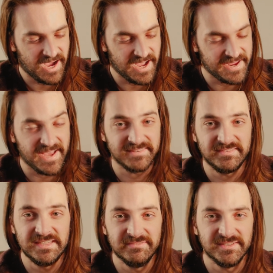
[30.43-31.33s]
I had
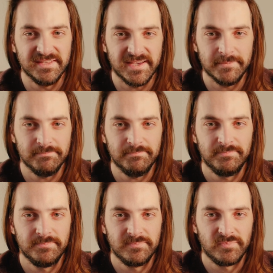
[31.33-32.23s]
given them
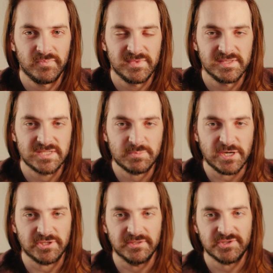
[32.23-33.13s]

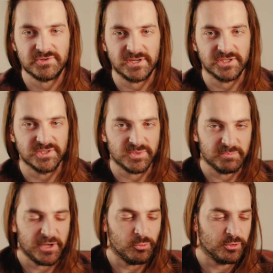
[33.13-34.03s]
special instructions with
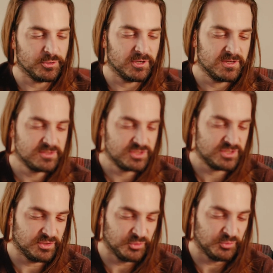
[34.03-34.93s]
my order
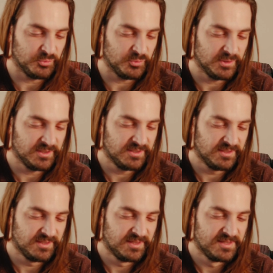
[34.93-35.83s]
to
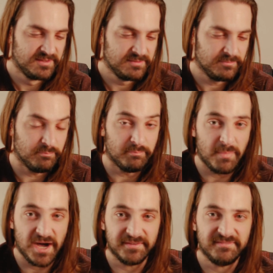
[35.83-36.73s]

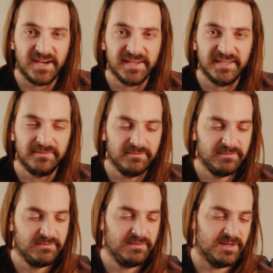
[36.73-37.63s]
modify it,
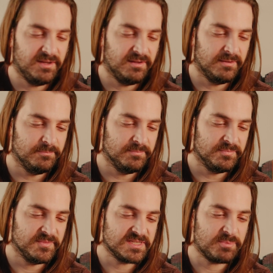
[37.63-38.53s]

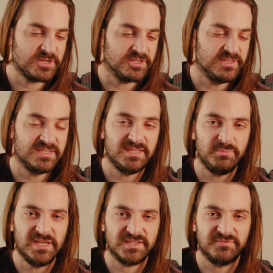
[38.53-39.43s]
especially the
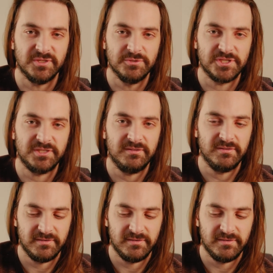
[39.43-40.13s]
TBS Fusion.